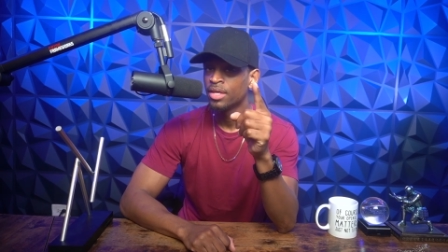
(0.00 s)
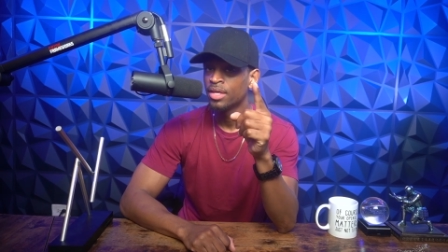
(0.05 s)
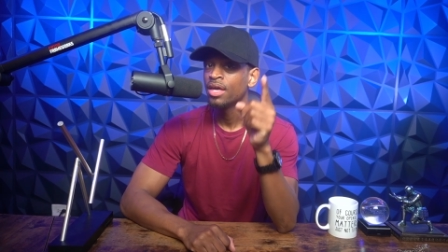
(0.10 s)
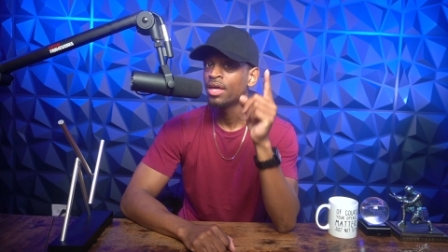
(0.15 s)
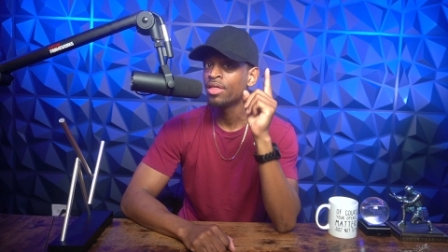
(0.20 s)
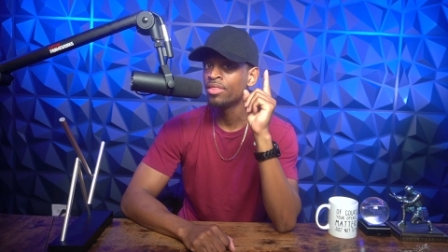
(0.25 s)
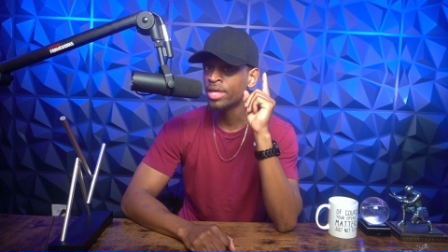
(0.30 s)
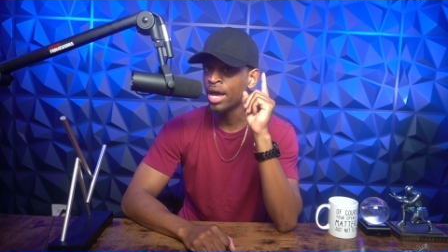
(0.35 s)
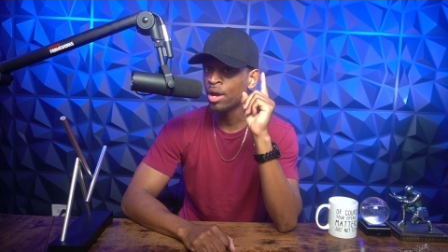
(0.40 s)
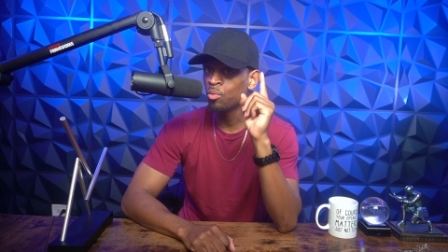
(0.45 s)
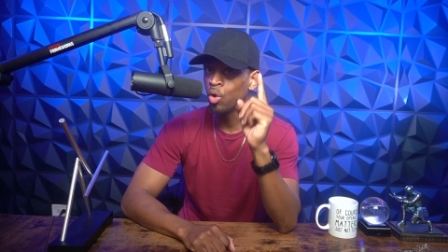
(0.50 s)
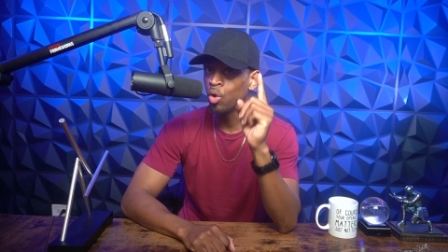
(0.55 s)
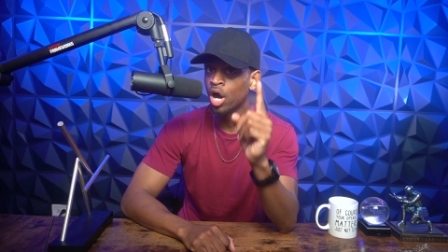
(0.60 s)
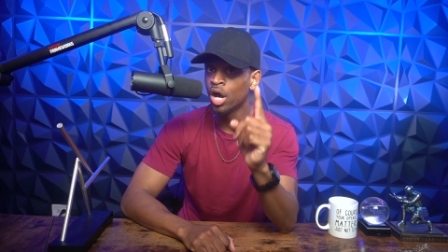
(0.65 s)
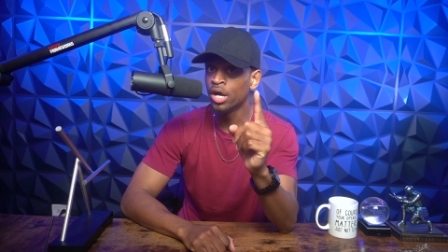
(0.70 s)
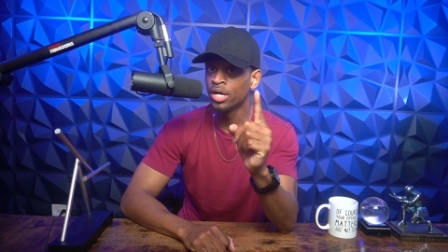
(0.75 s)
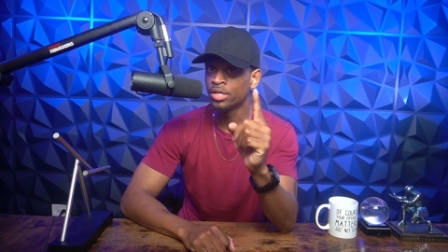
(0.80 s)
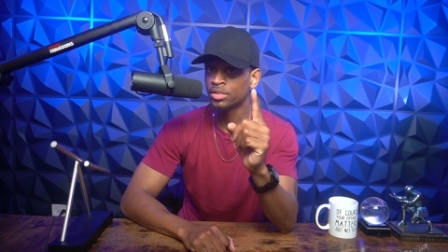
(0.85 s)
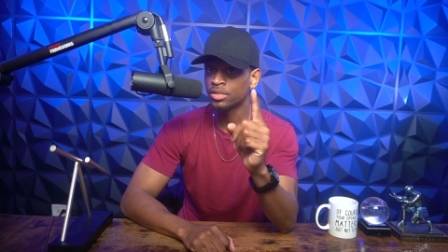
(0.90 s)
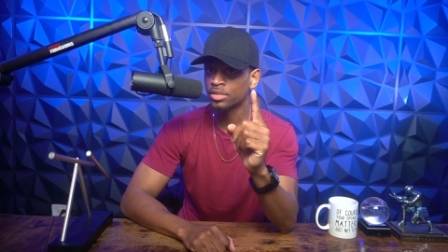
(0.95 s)
and that
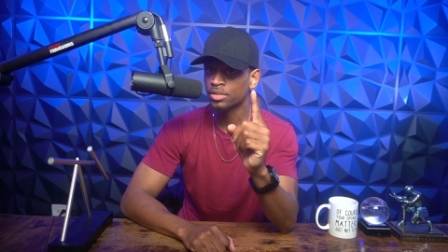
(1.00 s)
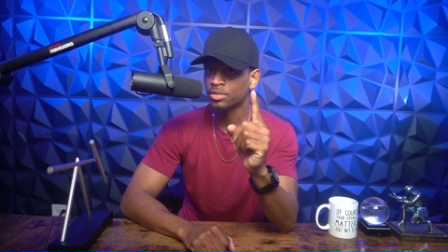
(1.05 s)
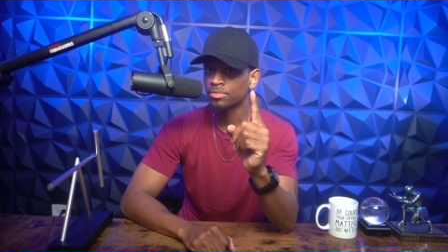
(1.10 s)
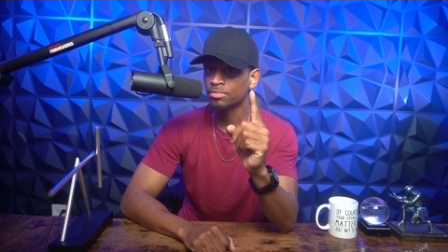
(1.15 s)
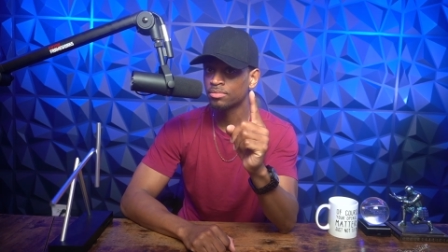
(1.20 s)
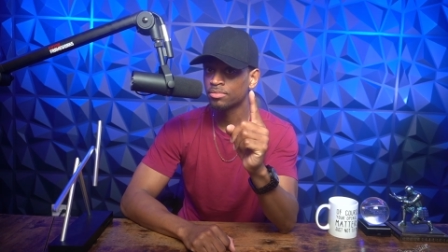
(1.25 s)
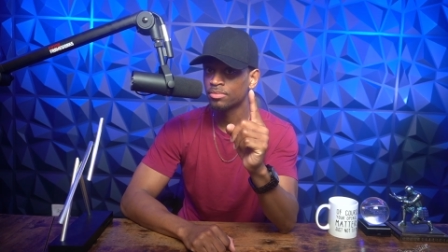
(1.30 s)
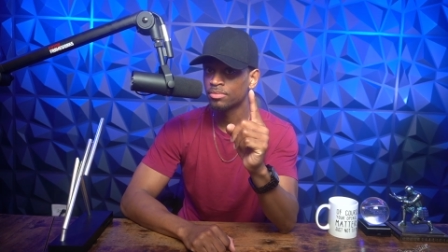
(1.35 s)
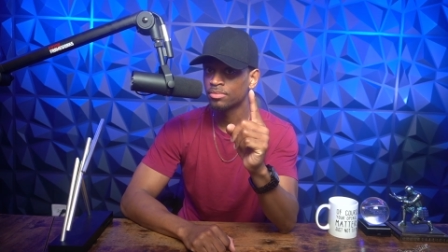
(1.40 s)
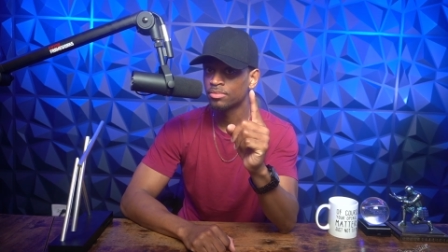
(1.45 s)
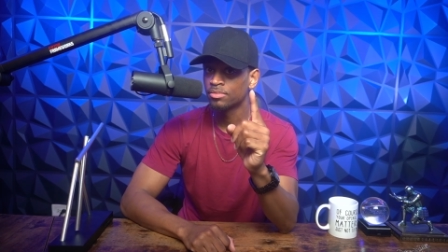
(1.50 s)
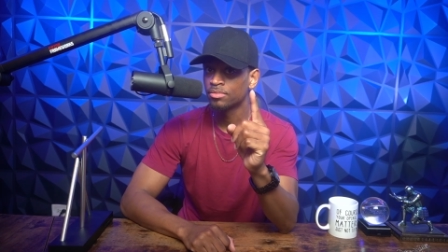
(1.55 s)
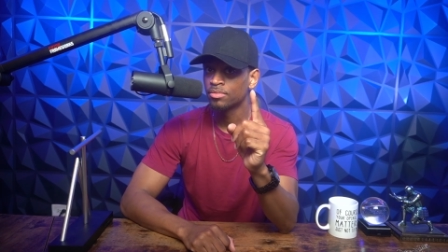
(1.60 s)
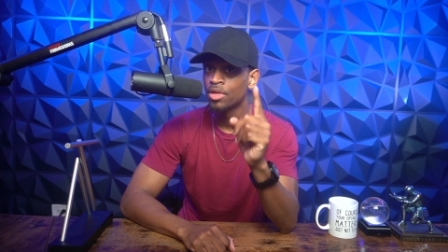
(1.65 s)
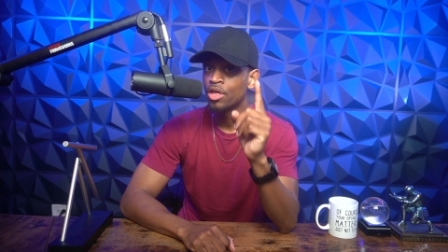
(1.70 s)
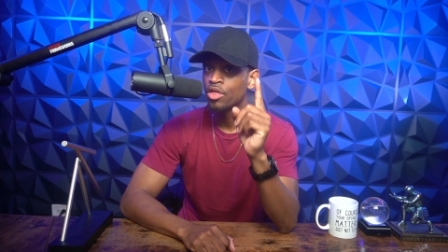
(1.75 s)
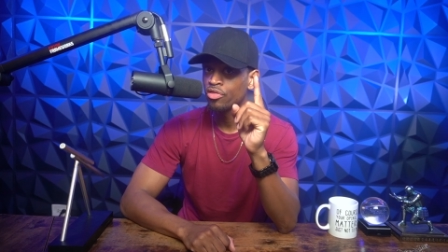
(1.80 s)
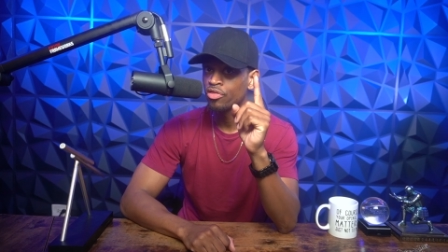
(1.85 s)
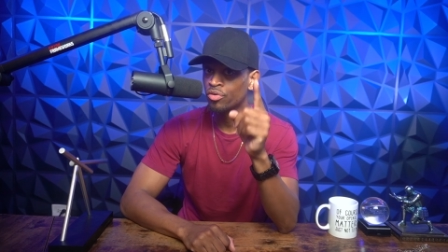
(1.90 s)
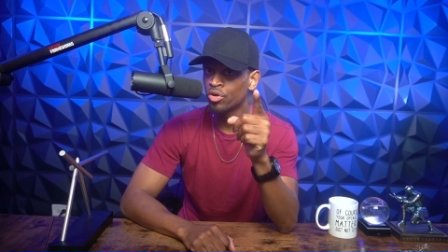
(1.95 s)
was
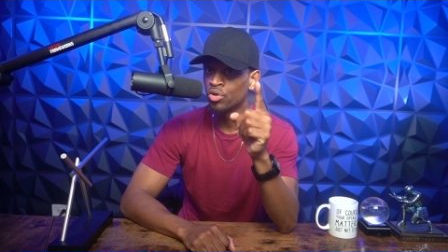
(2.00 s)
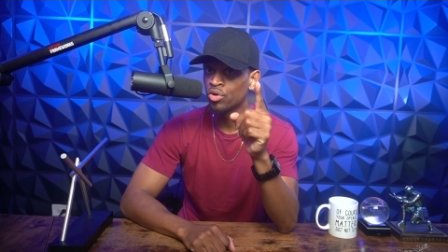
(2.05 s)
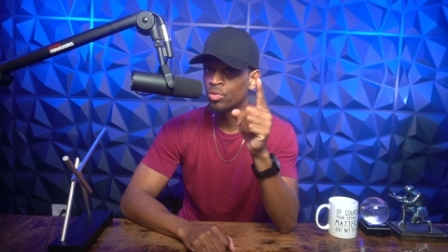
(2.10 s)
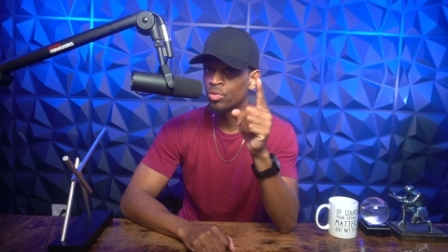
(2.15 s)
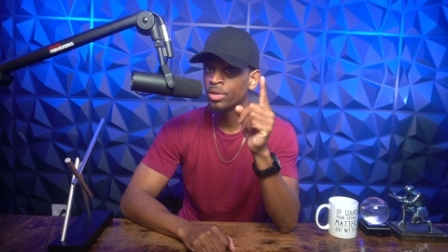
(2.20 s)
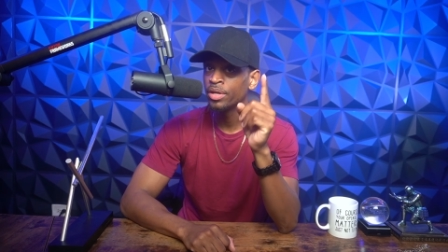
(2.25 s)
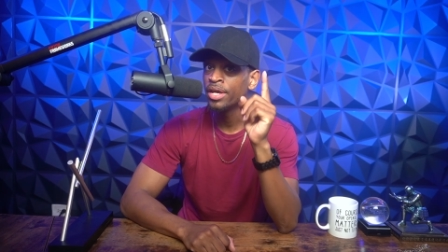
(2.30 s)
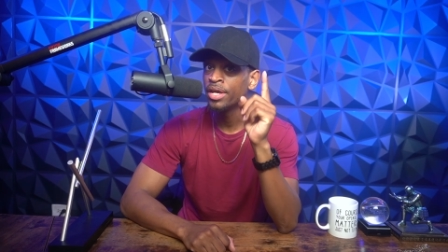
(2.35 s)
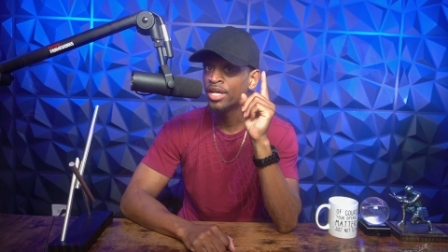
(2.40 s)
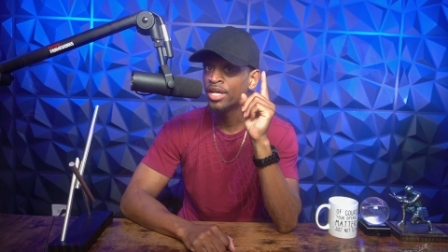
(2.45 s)
through his